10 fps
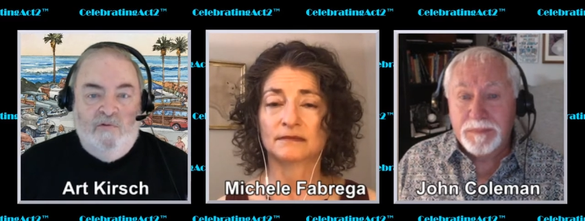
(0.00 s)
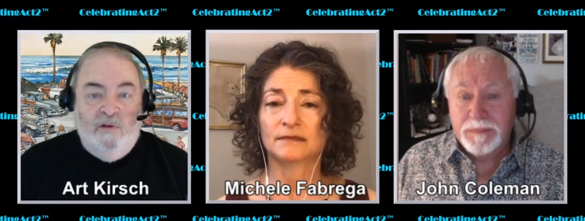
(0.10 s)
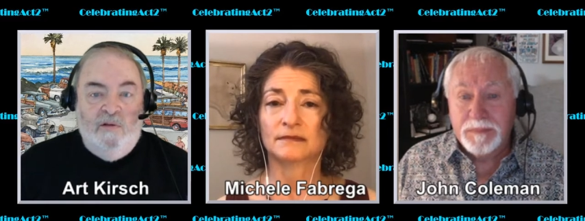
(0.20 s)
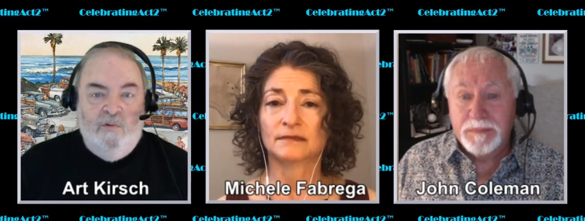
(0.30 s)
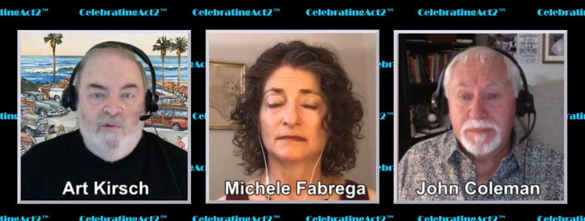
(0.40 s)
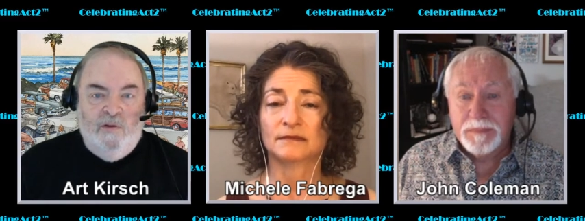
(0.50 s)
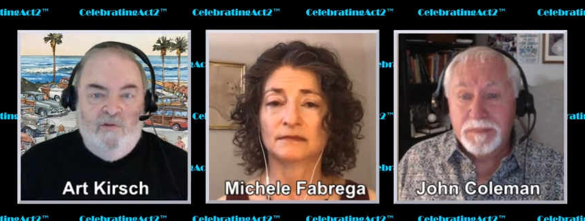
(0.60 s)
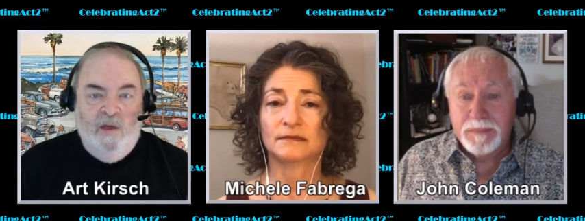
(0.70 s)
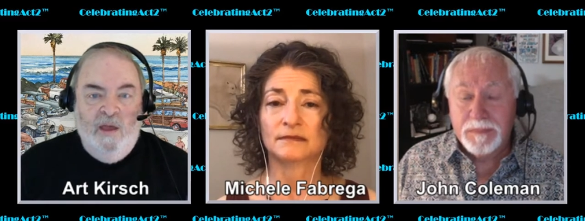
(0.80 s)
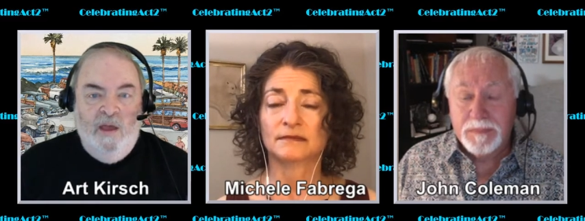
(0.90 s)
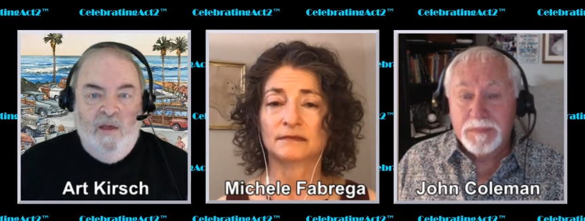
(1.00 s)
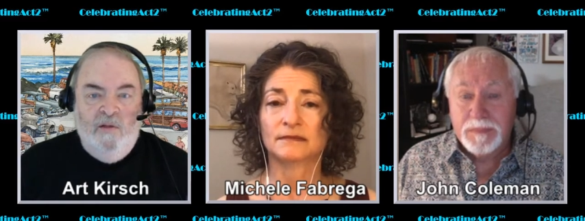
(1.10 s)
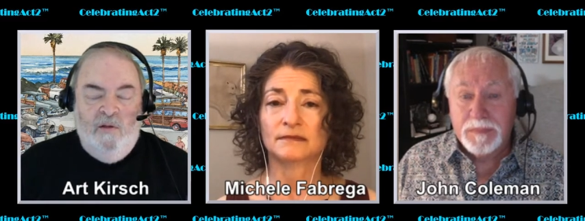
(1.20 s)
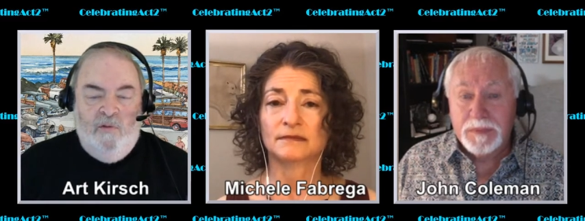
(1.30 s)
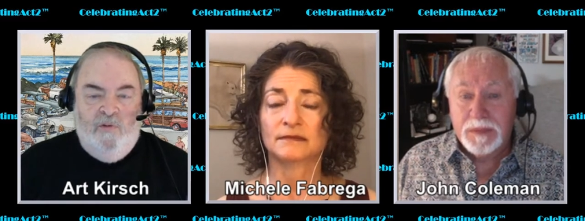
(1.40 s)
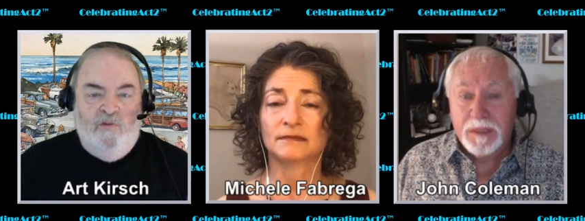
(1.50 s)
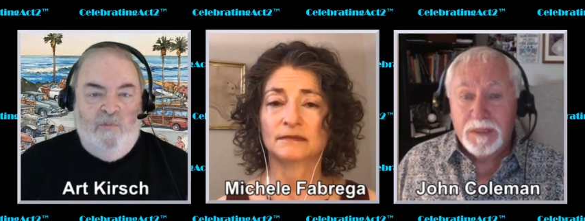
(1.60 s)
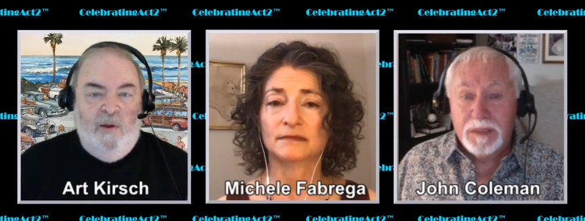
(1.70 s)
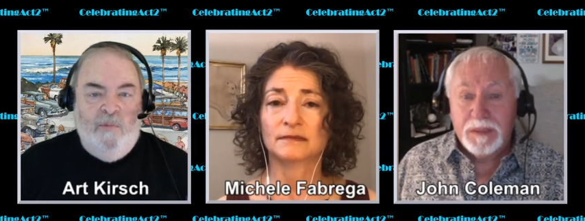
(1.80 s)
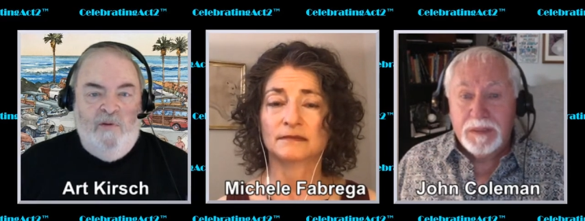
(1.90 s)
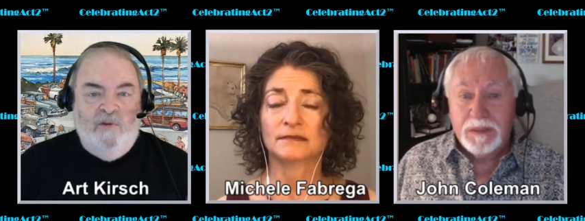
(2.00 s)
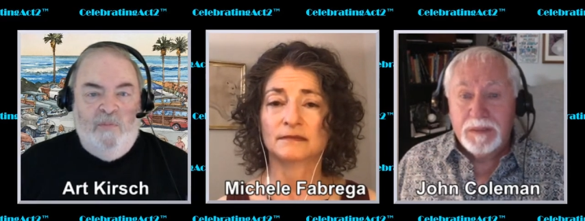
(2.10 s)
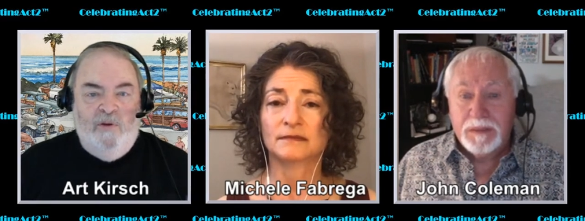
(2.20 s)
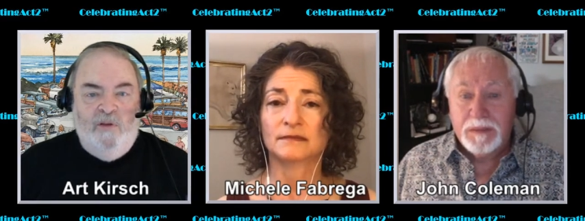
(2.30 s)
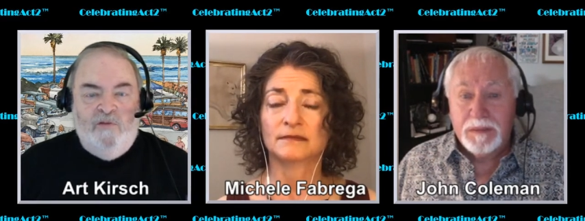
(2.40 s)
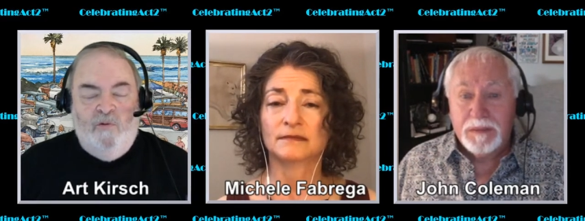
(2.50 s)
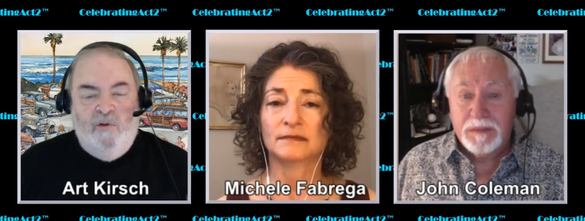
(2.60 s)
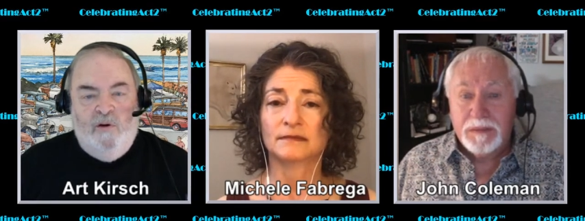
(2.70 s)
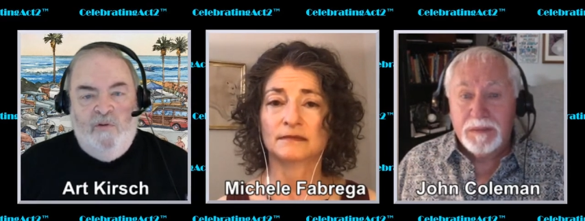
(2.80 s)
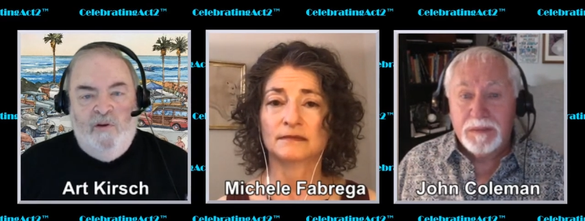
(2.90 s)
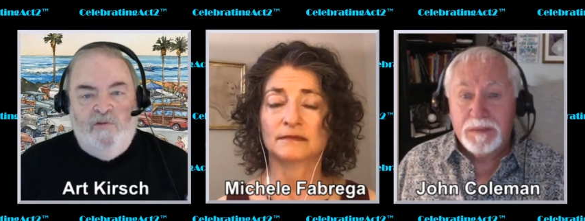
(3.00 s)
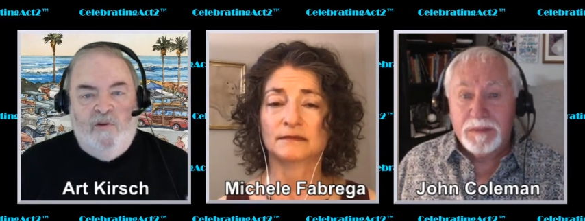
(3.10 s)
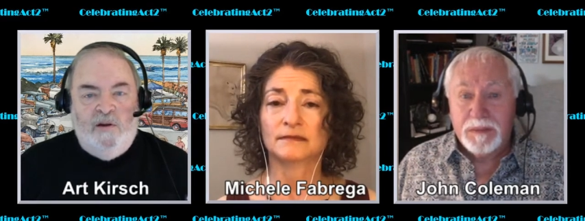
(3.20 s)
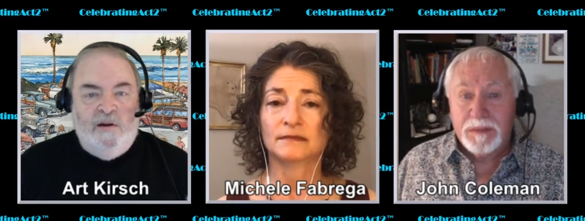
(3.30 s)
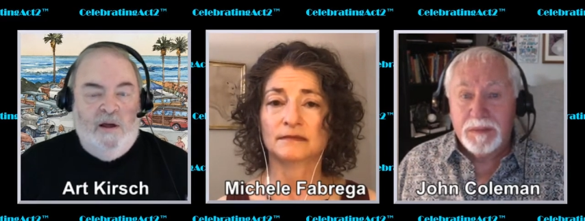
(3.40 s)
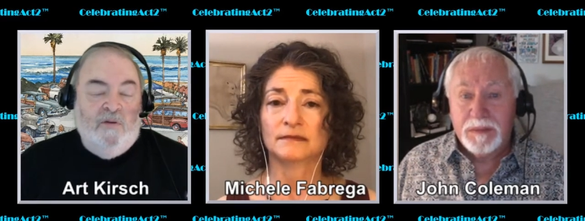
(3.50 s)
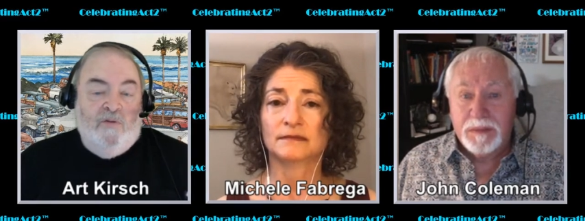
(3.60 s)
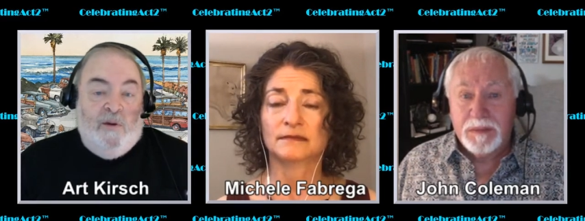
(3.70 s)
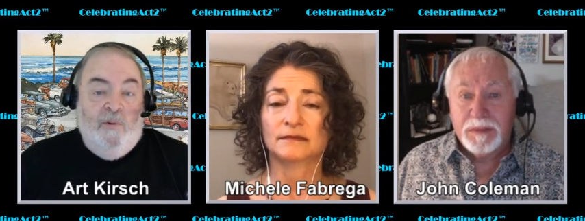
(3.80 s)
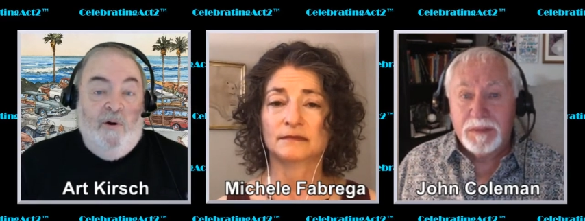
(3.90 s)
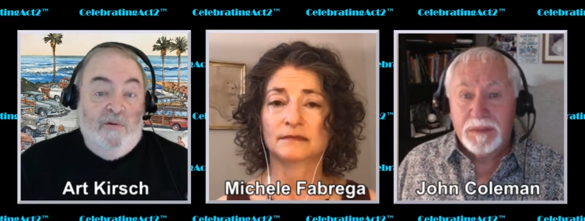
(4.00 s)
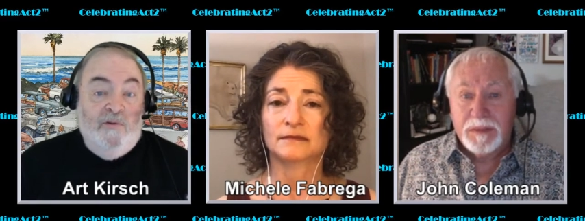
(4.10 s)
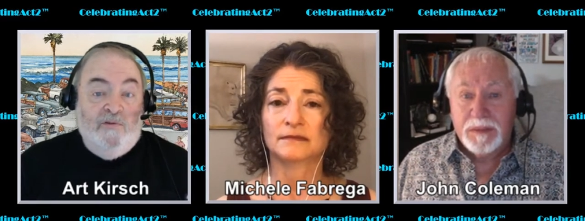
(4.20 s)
Speaker 1: dealing with this, this may be something that's only on their side and not on their partner's